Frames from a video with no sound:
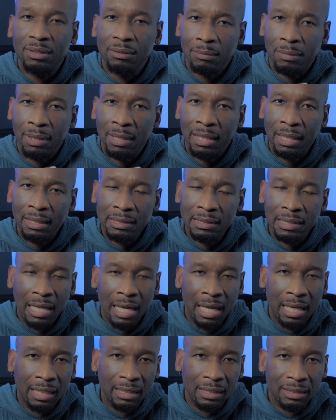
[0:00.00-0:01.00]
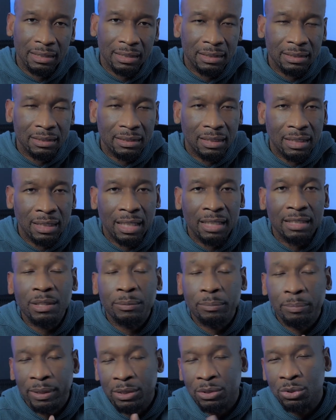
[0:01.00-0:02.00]
my next like, and that's the
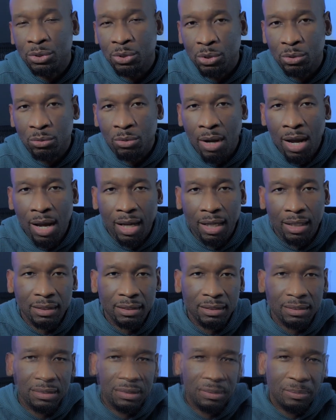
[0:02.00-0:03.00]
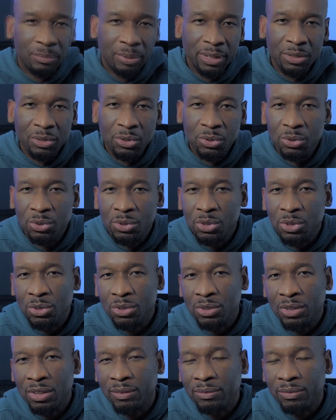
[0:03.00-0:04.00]
Pixel UI. Pixel's
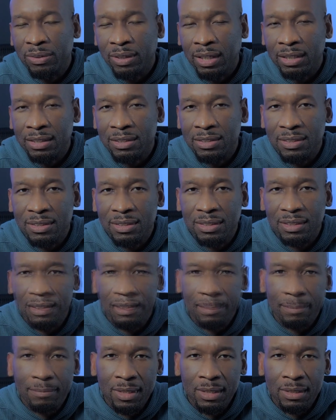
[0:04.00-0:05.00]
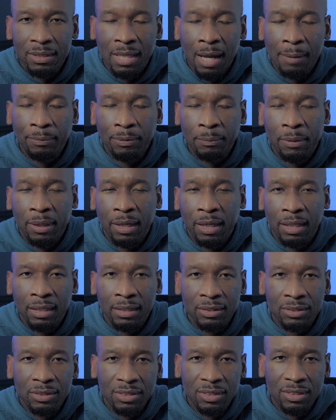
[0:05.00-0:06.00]
user interface is
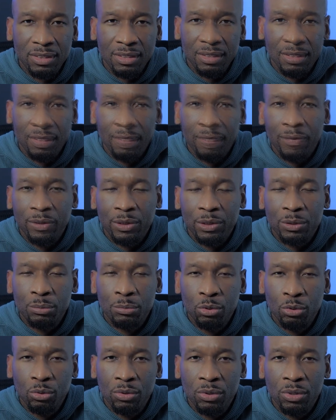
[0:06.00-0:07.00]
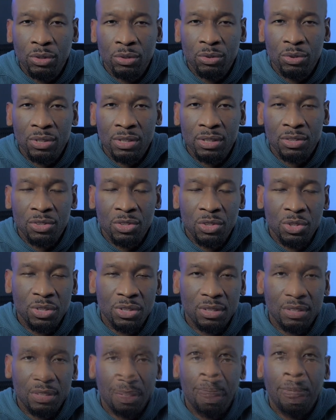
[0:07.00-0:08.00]
optimized for smooth
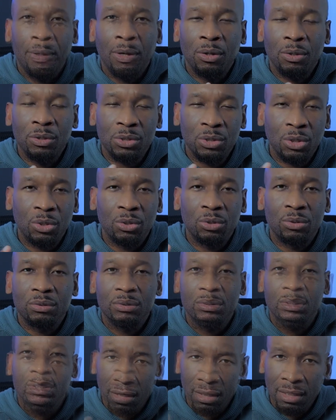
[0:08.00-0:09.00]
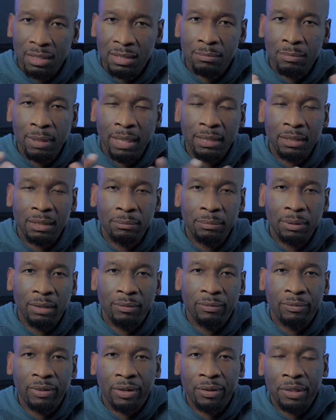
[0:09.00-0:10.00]
usage, but also it's meant to be
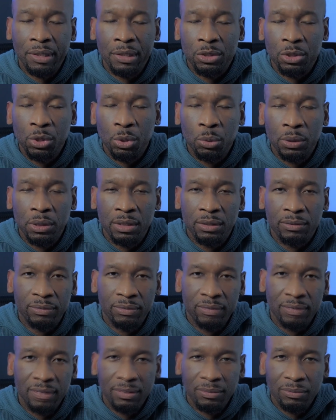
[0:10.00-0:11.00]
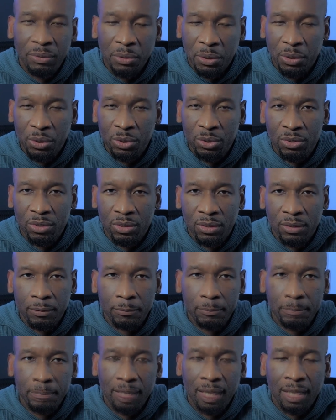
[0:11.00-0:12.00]
very intuitive for the user.
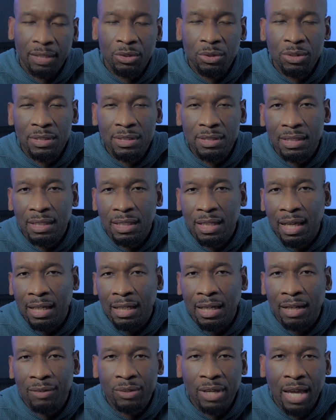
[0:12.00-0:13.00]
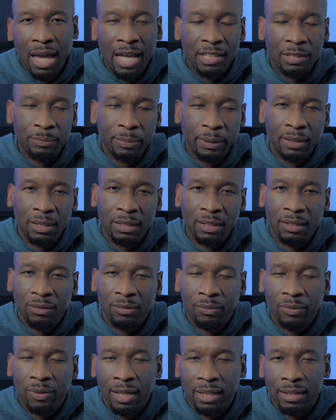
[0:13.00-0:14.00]
And you can see that in every aspect of the
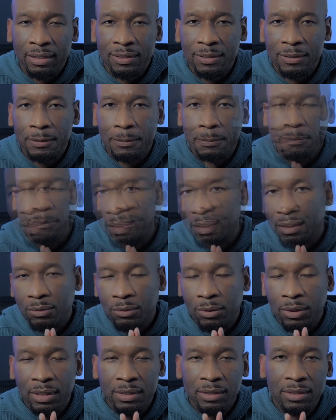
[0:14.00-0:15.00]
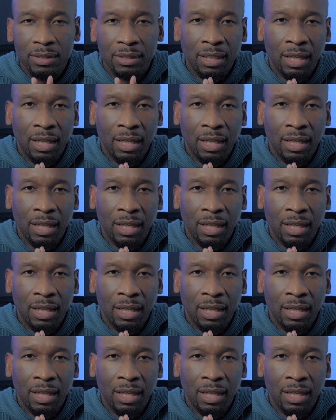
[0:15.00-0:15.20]
device, whether it's the